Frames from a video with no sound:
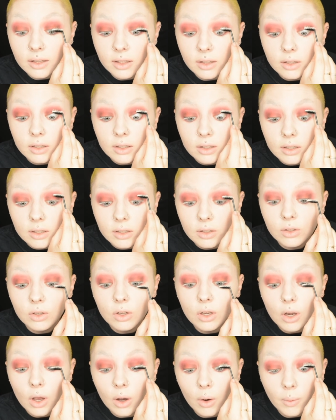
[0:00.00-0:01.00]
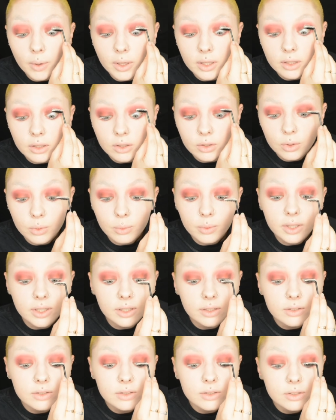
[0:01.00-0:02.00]
that knowing the
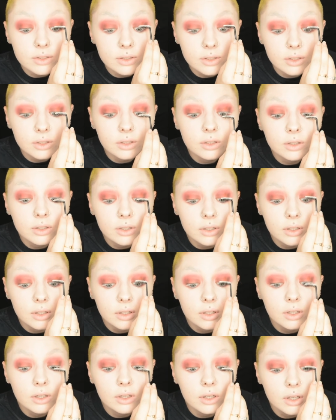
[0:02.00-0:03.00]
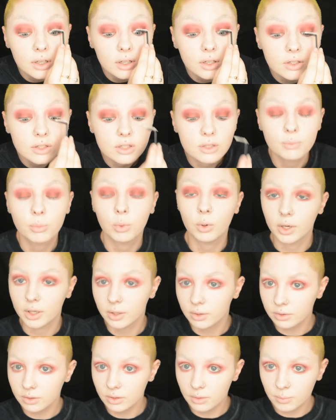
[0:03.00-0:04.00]
twist
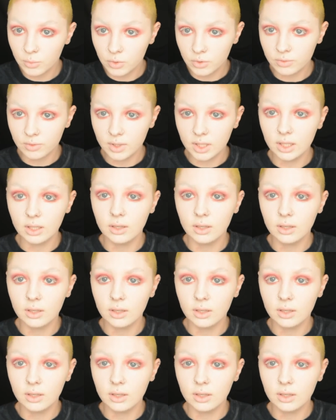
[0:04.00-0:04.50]
spoiled the movie.